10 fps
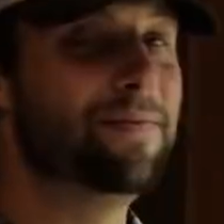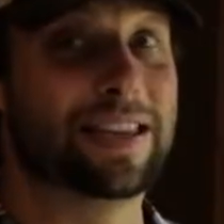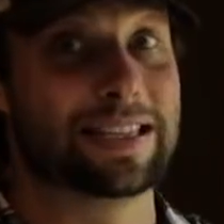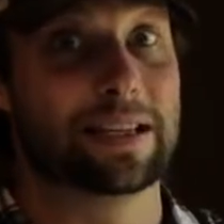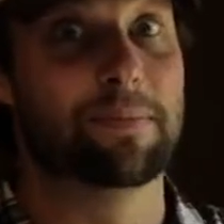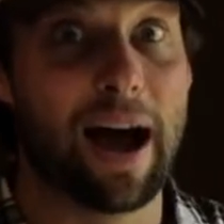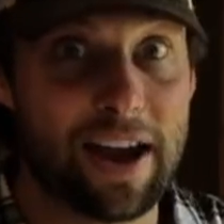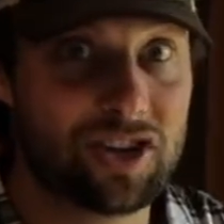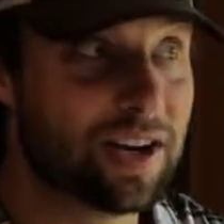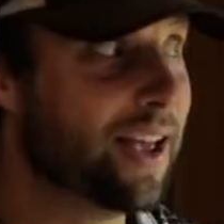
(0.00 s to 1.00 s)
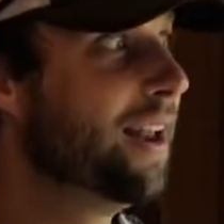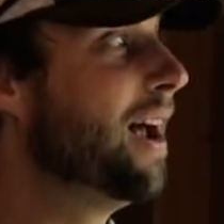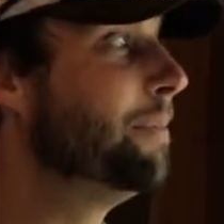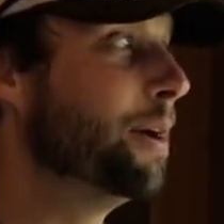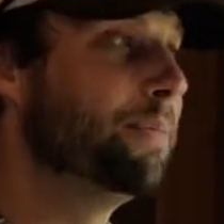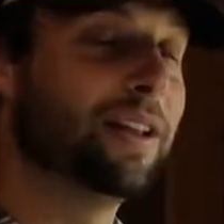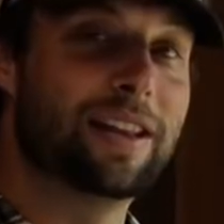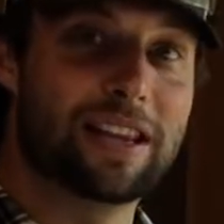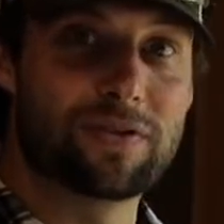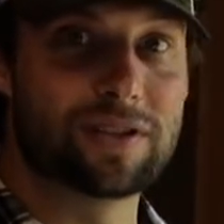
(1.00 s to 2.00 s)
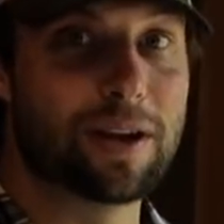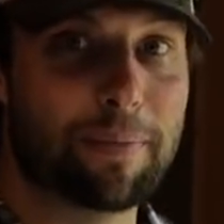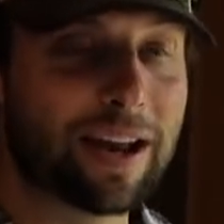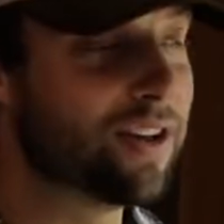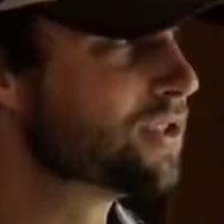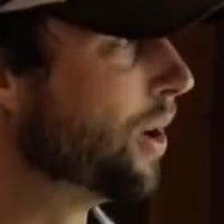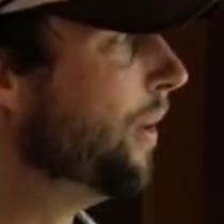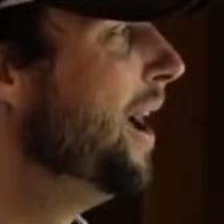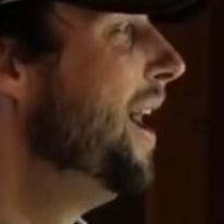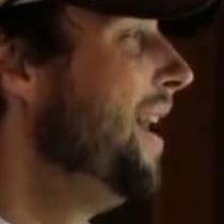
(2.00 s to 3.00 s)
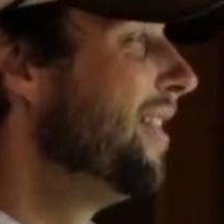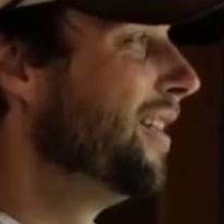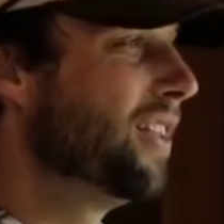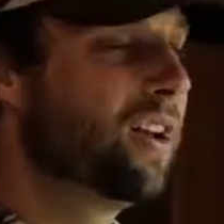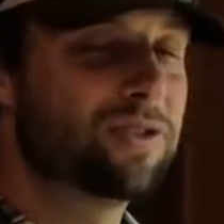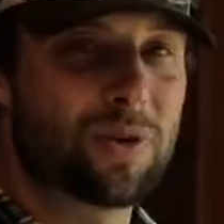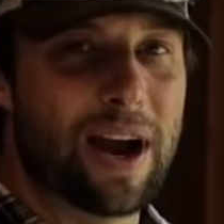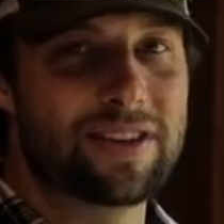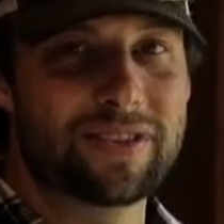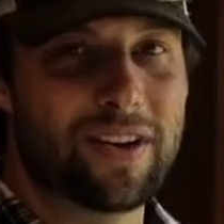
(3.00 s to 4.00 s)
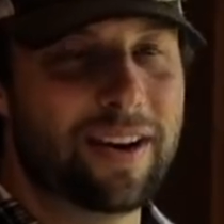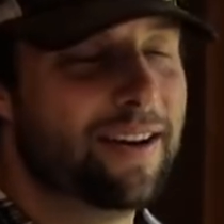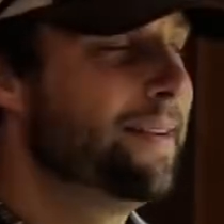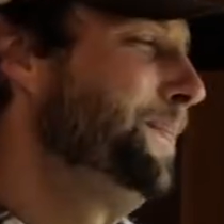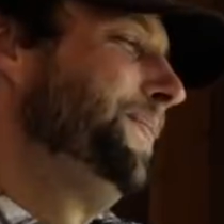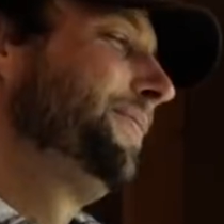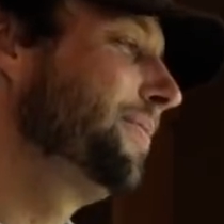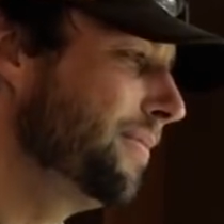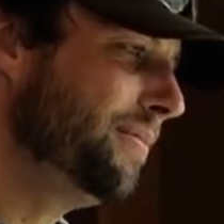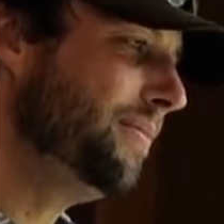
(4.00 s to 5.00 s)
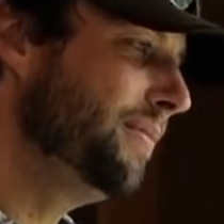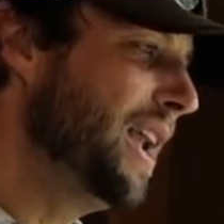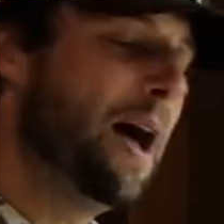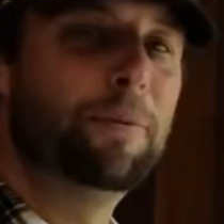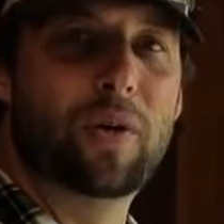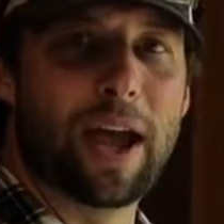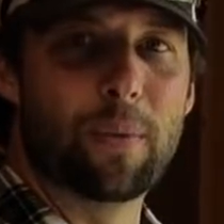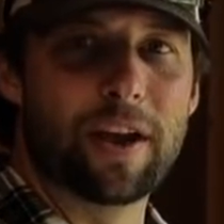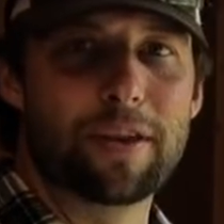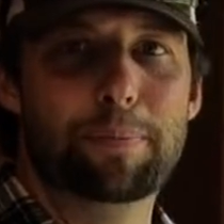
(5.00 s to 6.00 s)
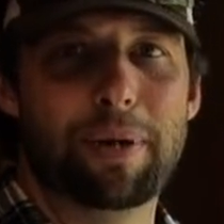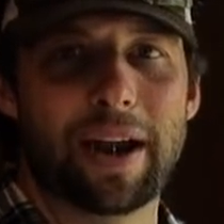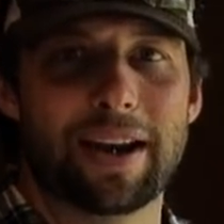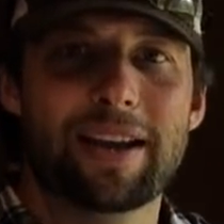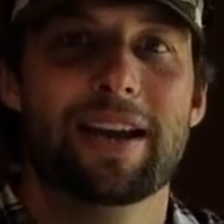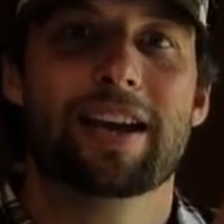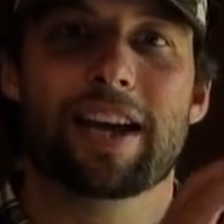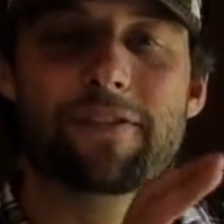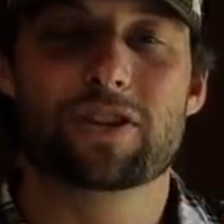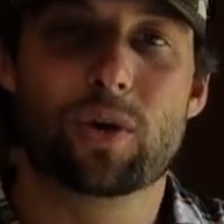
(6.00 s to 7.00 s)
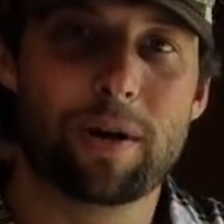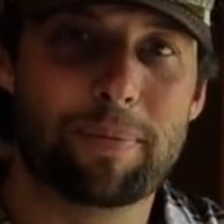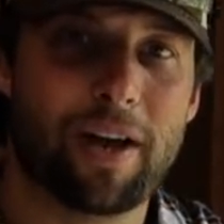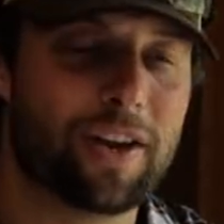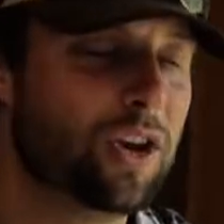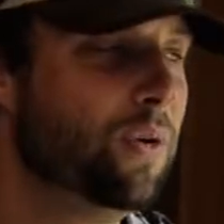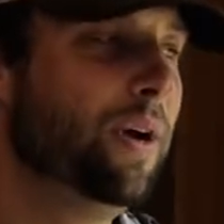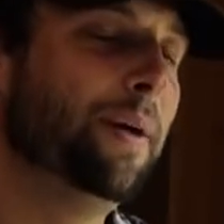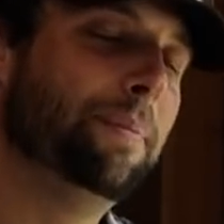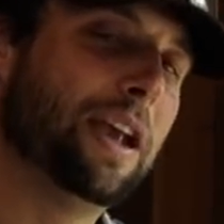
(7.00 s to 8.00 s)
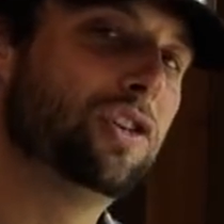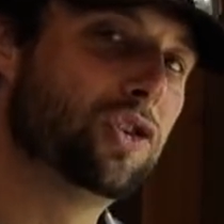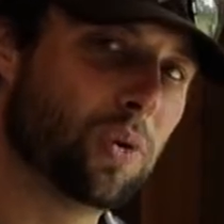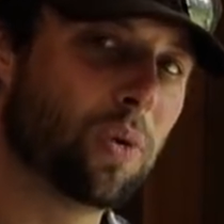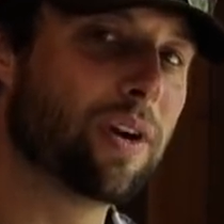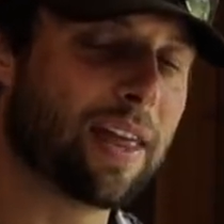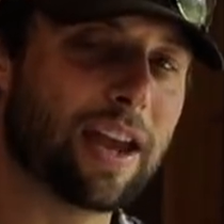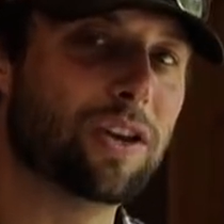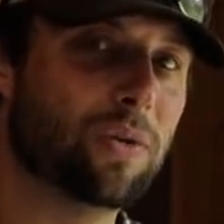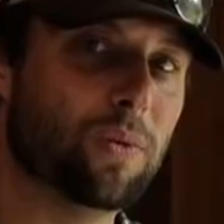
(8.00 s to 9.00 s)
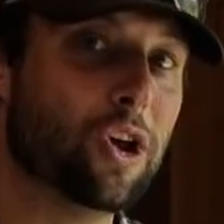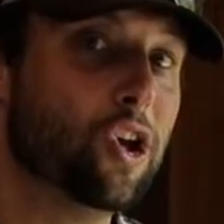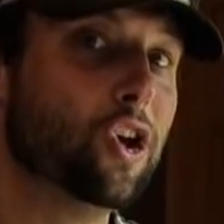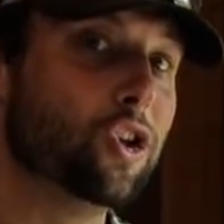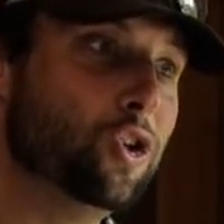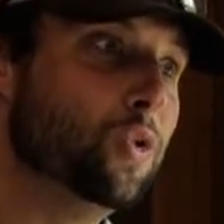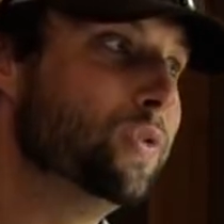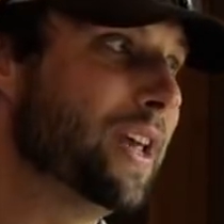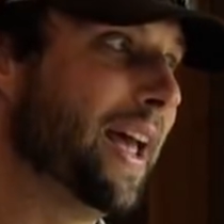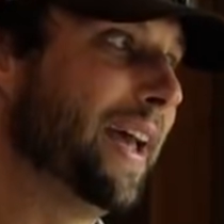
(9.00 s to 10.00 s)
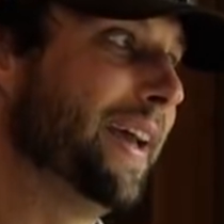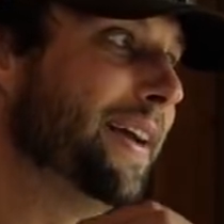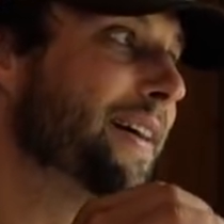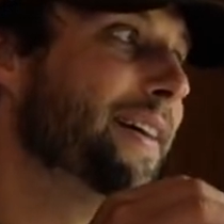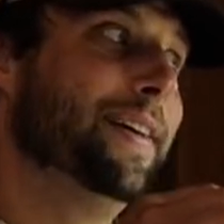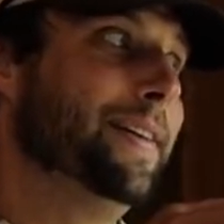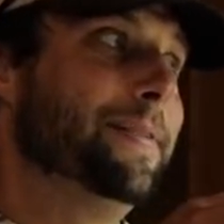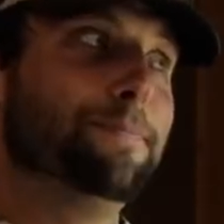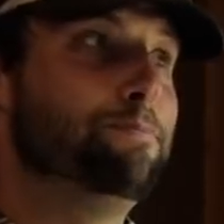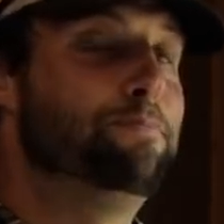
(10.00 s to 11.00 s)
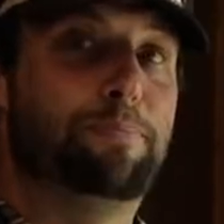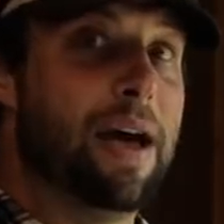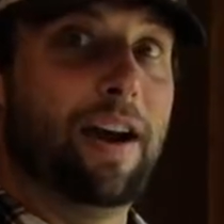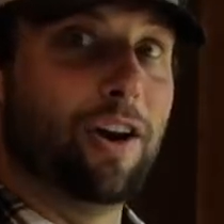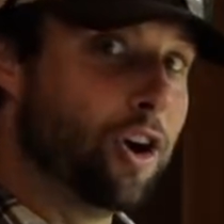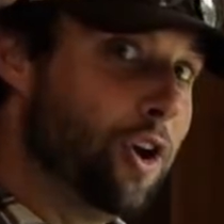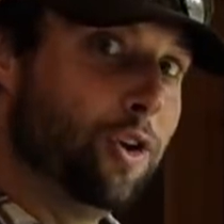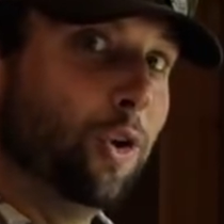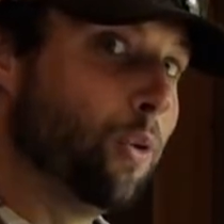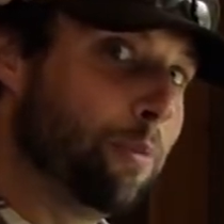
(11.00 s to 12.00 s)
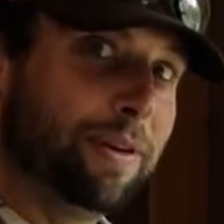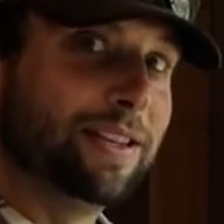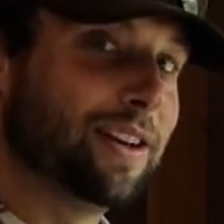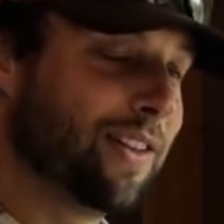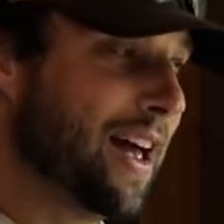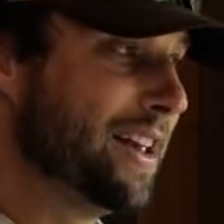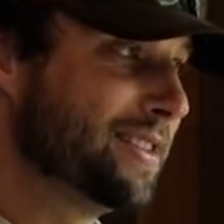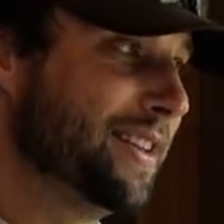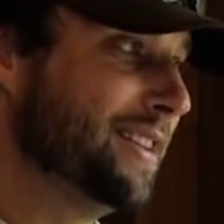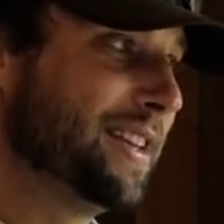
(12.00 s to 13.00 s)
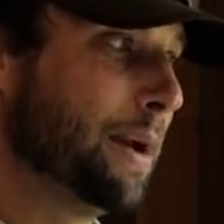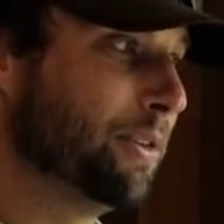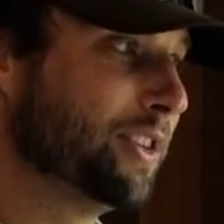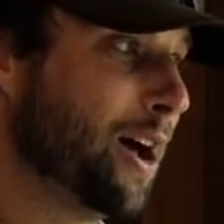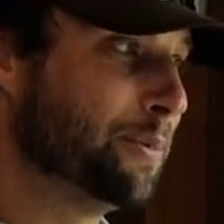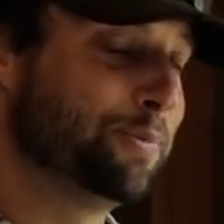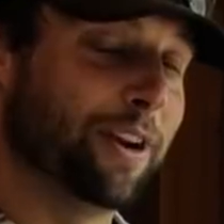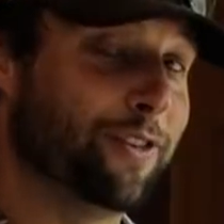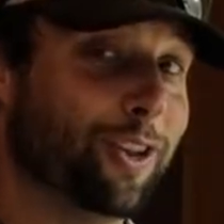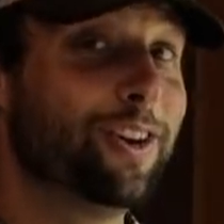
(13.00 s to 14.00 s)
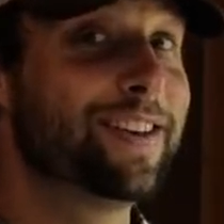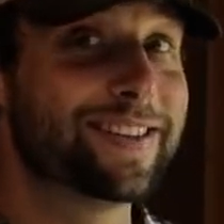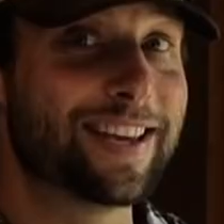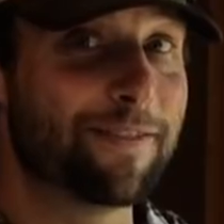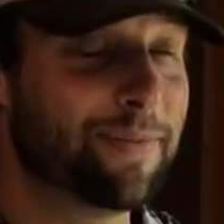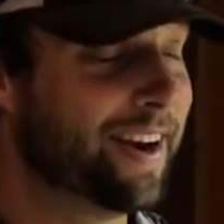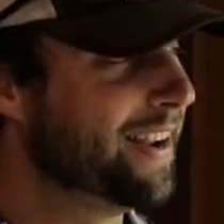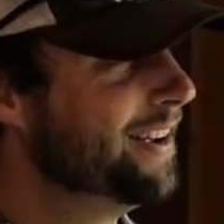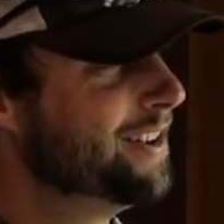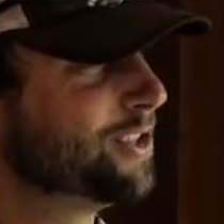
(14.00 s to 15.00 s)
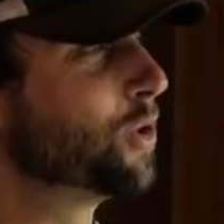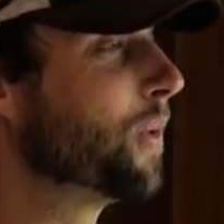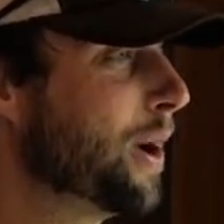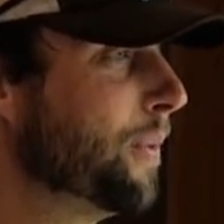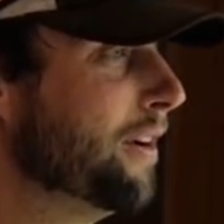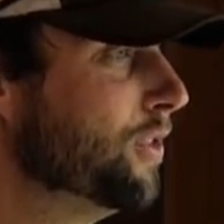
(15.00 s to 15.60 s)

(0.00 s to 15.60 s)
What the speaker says: This is my shed. I'm not building this for somebody else. So the little scratches on here, I'm okay with. But if it's going to bother you, make sure that you use a better, newer piece of glass than tabletops. But if you're looking to save money, it's a great way